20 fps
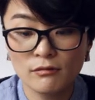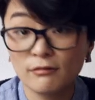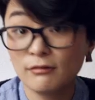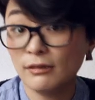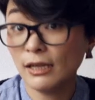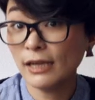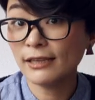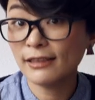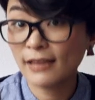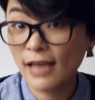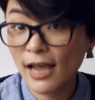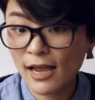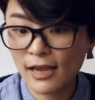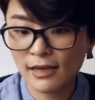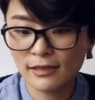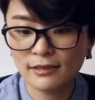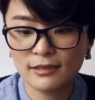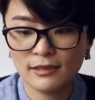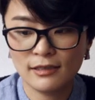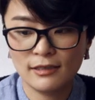like
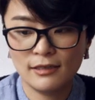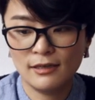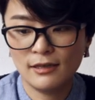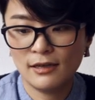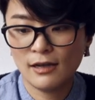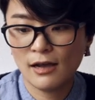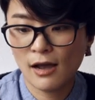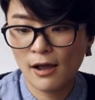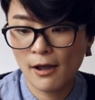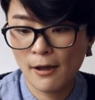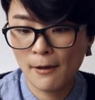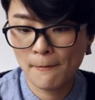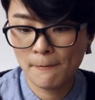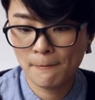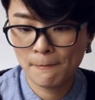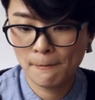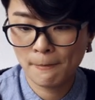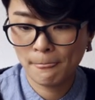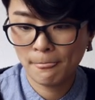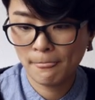that,
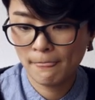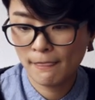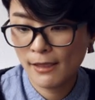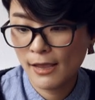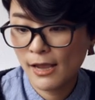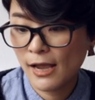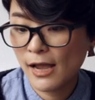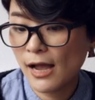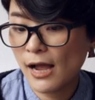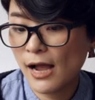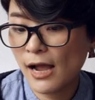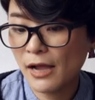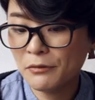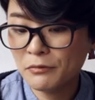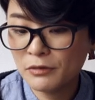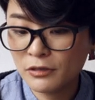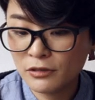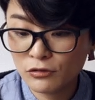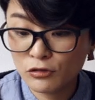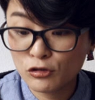I
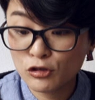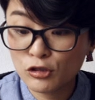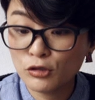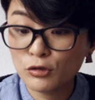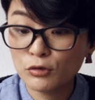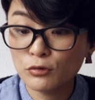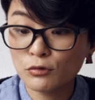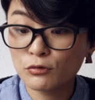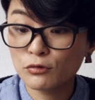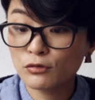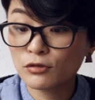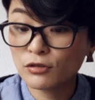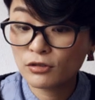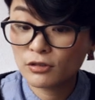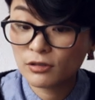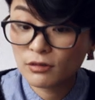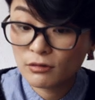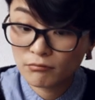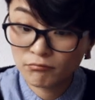will choose